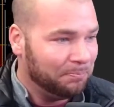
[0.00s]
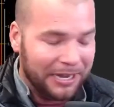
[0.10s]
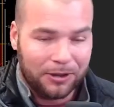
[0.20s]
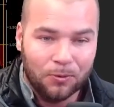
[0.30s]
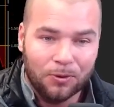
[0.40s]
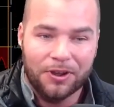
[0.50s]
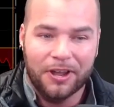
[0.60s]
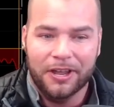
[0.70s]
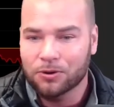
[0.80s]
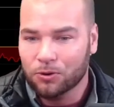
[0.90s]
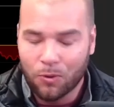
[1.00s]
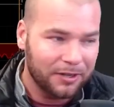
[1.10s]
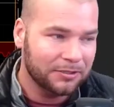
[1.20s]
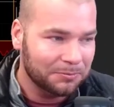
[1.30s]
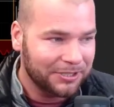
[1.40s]
Bitcoin or
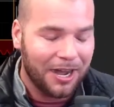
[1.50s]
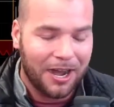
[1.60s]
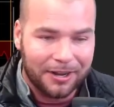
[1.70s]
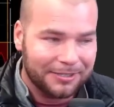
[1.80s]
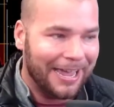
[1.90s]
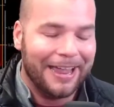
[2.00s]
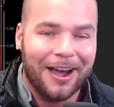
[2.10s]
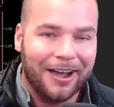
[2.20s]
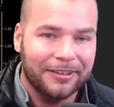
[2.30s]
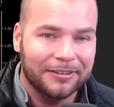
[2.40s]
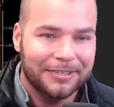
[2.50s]
quantum stocks, AI,